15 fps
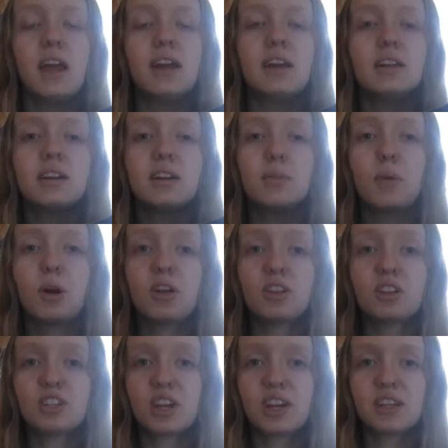And I
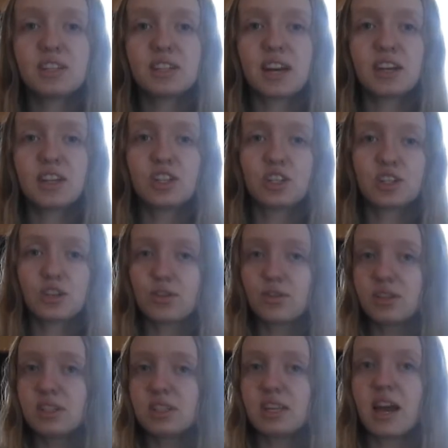apologize, I just
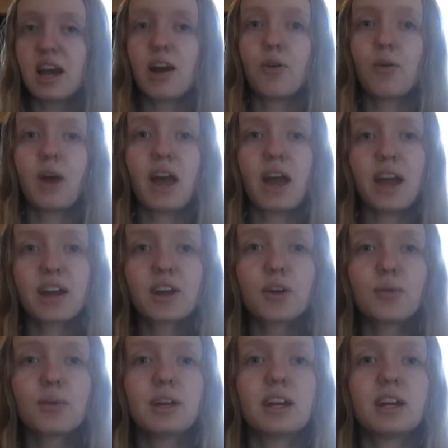noticed how
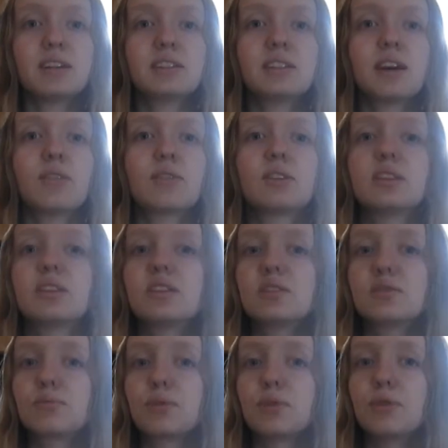echoey I sound in
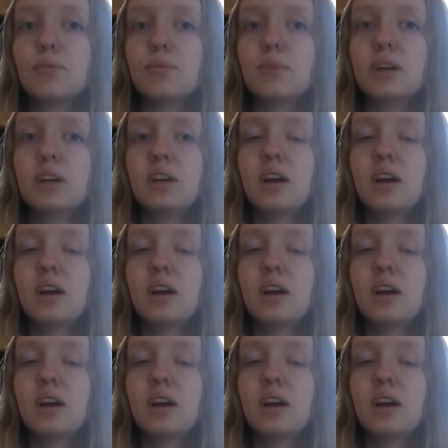this room.